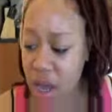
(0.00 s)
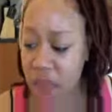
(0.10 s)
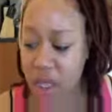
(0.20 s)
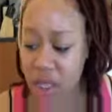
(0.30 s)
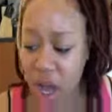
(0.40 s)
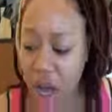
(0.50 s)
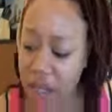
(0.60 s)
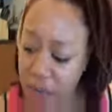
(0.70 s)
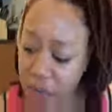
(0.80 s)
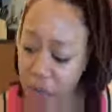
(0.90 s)
this is
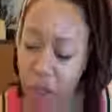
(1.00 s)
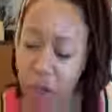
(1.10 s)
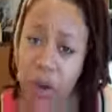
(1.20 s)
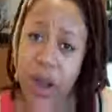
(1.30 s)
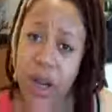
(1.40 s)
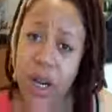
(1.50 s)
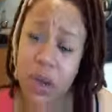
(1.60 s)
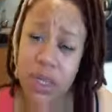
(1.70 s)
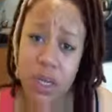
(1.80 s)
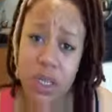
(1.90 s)
awesome for you.
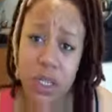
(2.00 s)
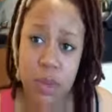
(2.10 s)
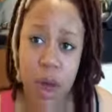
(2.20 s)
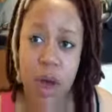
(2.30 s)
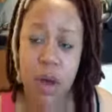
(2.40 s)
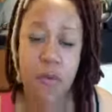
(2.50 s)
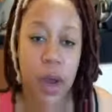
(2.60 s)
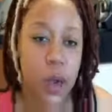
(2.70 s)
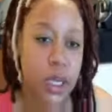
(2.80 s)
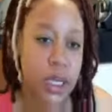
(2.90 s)
Granules are small.
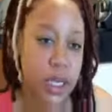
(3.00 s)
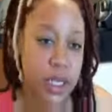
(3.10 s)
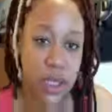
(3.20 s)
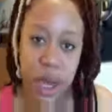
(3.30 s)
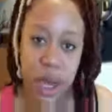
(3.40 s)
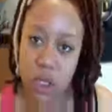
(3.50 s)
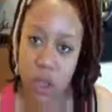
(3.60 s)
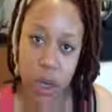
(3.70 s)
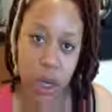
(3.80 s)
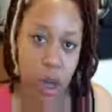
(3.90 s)
Fragrance is not
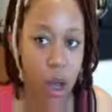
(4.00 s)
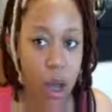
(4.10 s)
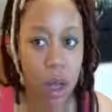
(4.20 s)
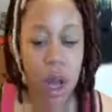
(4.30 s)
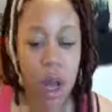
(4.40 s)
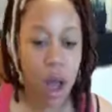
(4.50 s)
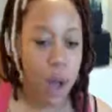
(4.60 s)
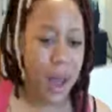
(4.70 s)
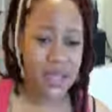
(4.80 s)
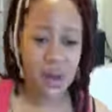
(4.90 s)
strong at all.
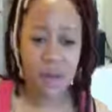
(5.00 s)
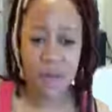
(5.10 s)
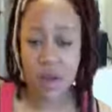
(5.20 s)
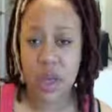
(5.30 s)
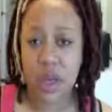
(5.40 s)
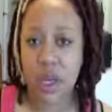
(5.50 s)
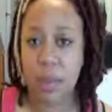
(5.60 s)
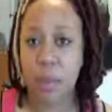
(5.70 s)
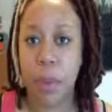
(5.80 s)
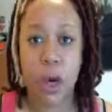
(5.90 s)
I don't feel
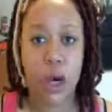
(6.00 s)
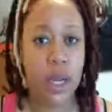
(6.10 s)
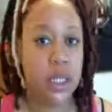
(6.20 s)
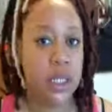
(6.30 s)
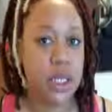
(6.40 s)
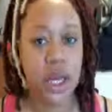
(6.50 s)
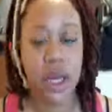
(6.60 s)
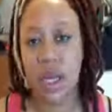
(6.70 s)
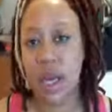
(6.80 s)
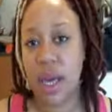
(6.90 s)
any burning,
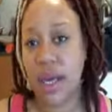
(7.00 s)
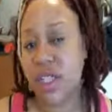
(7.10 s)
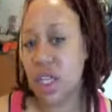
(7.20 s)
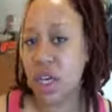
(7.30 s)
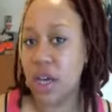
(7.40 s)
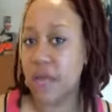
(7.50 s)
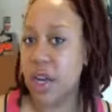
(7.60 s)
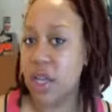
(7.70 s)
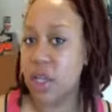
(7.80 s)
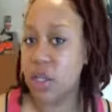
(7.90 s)
tingling, itching of
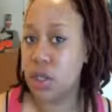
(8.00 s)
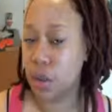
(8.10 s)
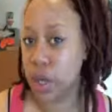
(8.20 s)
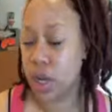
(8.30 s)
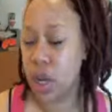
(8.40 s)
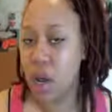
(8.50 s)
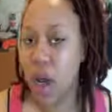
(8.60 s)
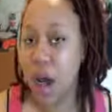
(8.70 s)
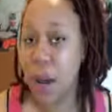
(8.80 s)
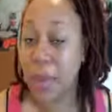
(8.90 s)
any sort.
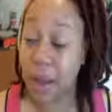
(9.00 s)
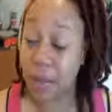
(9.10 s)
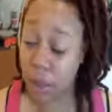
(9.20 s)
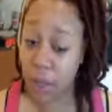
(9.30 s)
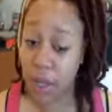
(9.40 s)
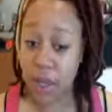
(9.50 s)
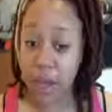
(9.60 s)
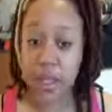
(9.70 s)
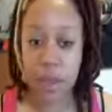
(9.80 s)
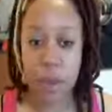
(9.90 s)
And I'm someone that
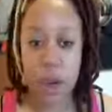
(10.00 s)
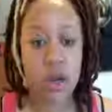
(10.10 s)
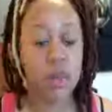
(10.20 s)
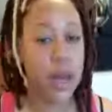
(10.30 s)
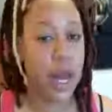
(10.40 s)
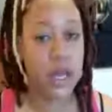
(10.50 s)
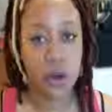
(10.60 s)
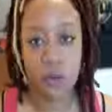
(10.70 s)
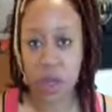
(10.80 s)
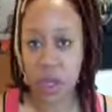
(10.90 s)
likes to burn, but I
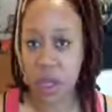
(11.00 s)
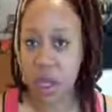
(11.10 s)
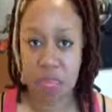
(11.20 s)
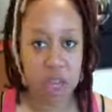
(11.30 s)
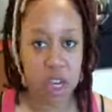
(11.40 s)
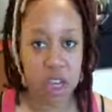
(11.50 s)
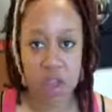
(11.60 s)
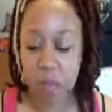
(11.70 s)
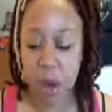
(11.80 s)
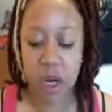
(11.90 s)
don't feel
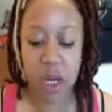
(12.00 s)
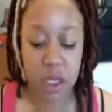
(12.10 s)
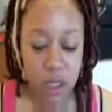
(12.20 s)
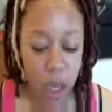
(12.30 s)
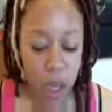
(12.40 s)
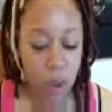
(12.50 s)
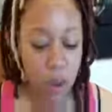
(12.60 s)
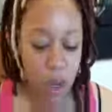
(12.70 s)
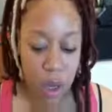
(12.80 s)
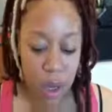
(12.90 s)
anything burning. So